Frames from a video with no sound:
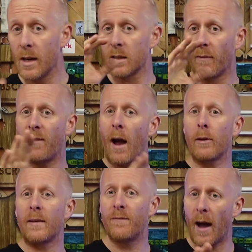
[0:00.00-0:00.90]
It's a
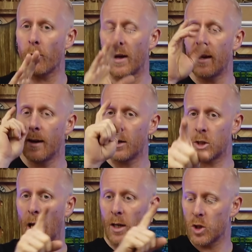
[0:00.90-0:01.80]
very, very
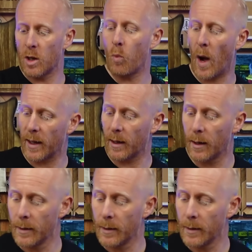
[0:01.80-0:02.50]
challenging wank.